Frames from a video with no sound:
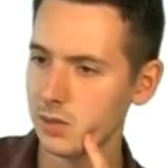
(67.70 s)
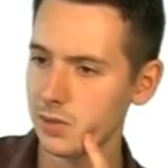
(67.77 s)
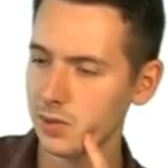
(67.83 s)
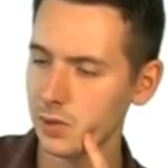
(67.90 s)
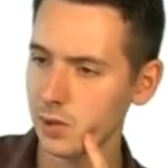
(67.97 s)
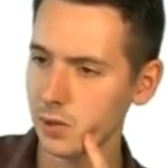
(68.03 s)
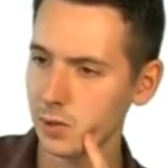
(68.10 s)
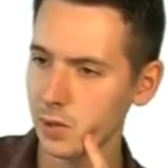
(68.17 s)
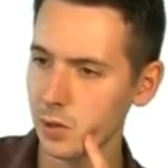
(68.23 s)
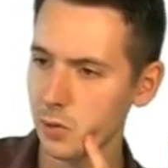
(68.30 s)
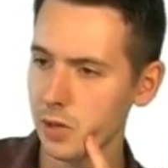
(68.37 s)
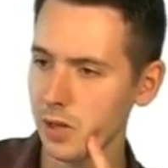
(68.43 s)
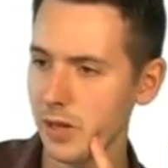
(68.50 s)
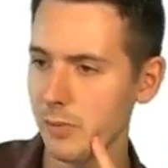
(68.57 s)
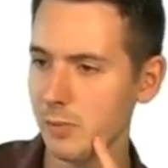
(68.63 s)
So I'll
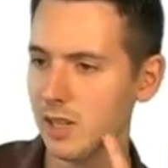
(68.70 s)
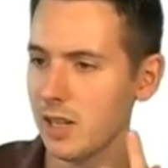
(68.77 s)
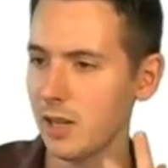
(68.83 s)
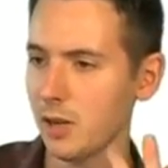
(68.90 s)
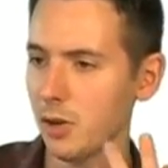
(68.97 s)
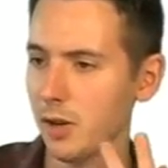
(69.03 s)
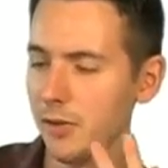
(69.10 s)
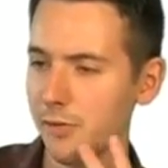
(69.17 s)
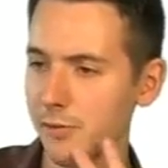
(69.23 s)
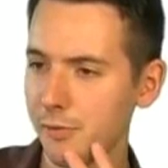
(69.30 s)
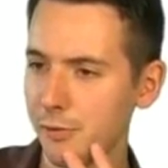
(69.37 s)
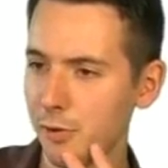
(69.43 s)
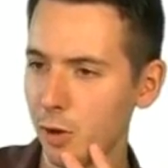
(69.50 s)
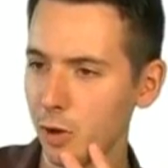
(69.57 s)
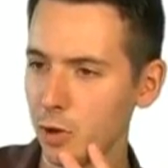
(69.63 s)
go here. I mean, I don't have a
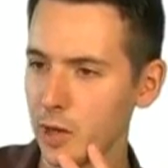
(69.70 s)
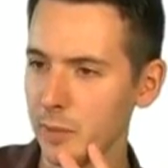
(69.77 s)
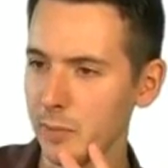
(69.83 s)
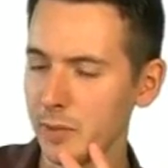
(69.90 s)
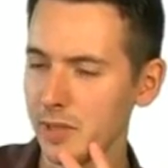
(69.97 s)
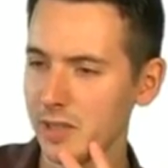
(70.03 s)
follow-up,